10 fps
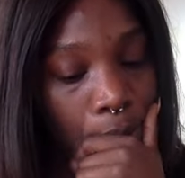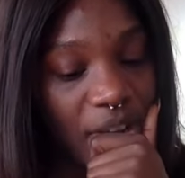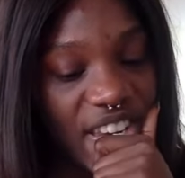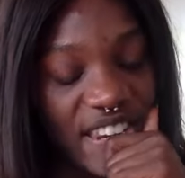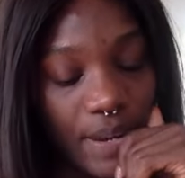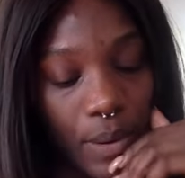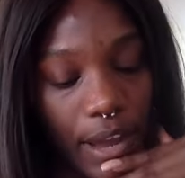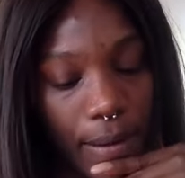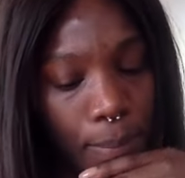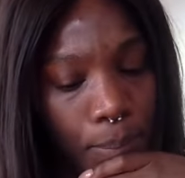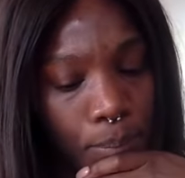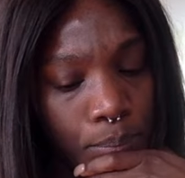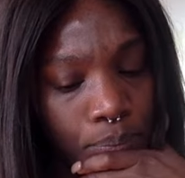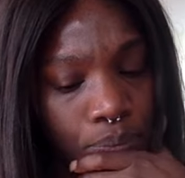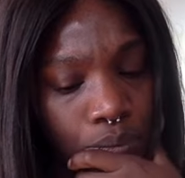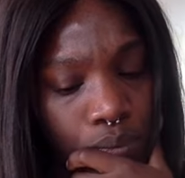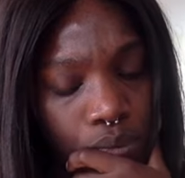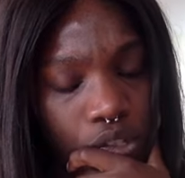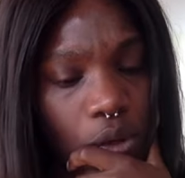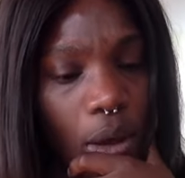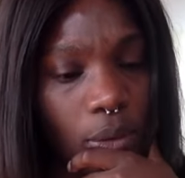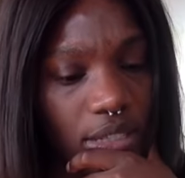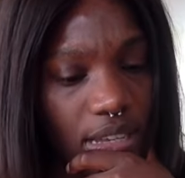But anyway, so I was